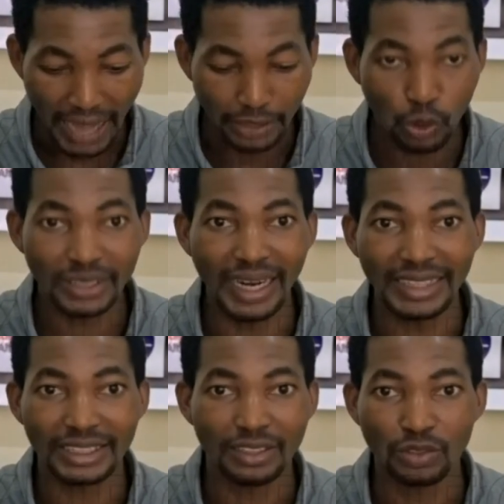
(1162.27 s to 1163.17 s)
note
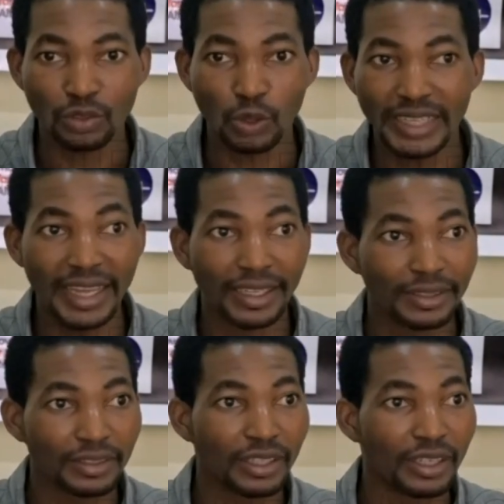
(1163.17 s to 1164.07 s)
that today
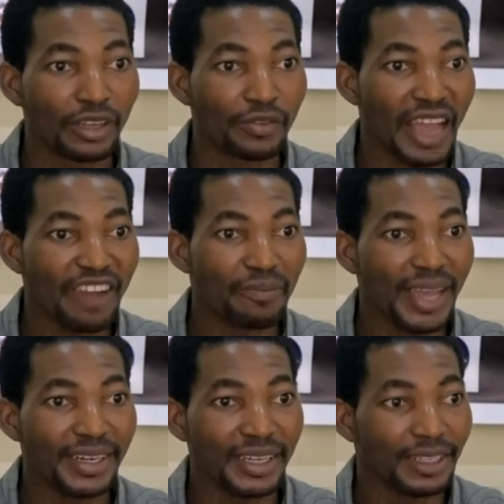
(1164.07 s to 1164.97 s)
we have
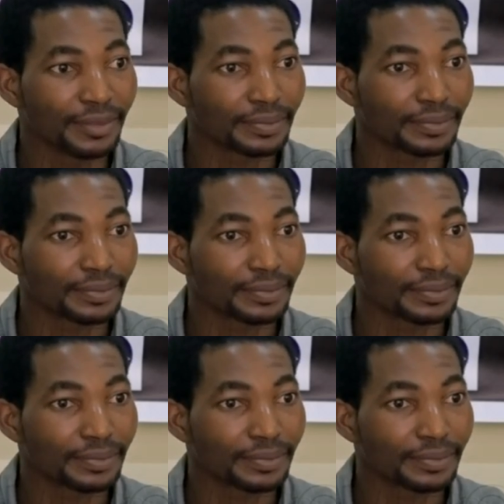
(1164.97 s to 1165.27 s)
many